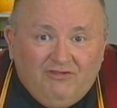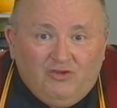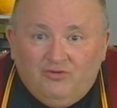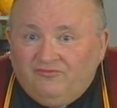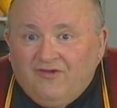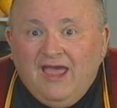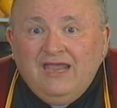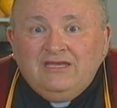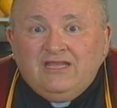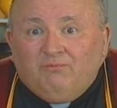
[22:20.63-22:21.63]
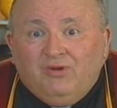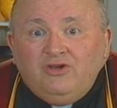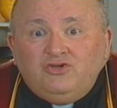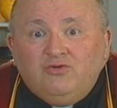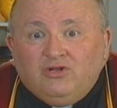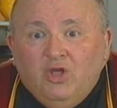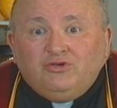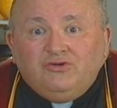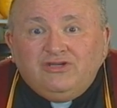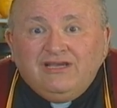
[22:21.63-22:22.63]
you find that brings you
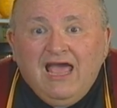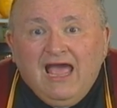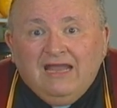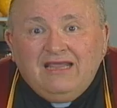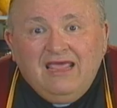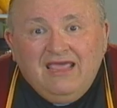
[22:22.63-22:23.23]
closer to God,